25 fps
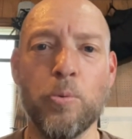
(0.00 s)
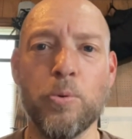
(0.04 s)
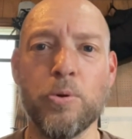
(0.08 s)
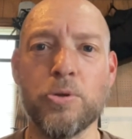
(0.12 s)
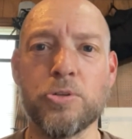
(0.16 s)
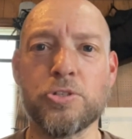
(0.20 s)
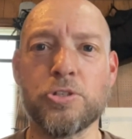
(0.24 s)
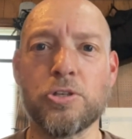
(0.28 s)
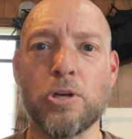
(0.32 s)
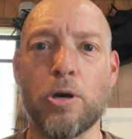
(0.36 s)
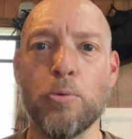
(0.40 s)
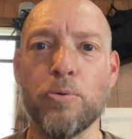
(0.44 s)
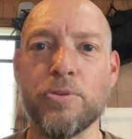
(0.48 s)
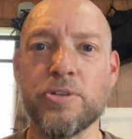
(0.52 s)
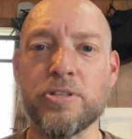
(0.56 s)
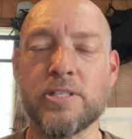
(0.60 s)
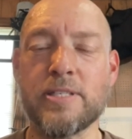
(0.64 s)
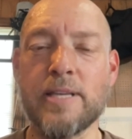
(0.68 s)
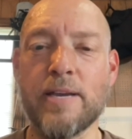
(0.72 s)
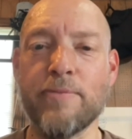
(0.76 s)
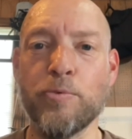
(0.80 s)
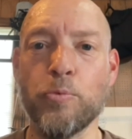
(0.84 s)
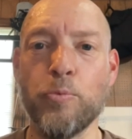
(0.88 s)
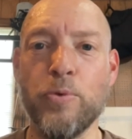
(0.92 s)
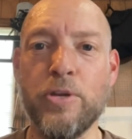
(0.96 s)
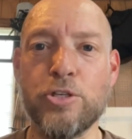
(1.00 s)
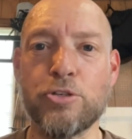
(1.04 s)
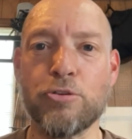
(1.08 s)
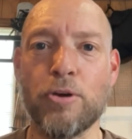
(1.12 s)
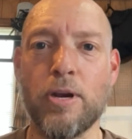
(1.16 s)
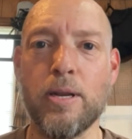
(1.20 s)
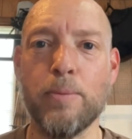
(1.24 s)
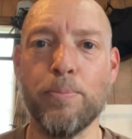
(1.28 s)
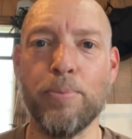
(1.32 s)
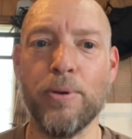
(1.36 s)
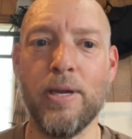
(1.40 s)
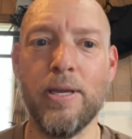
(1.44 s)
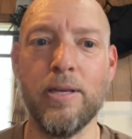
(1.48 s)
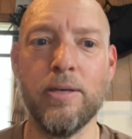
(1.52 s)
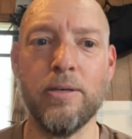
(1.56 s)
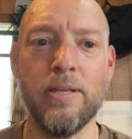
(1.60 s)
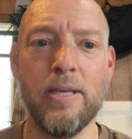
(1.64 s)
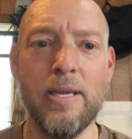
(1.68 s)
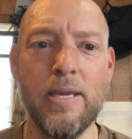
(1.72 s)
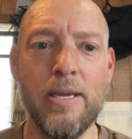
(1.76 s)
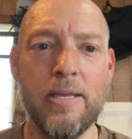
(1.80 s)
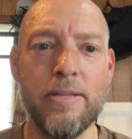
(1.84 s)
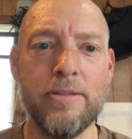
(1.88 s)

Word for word: we're going to start with a seven-week training plan.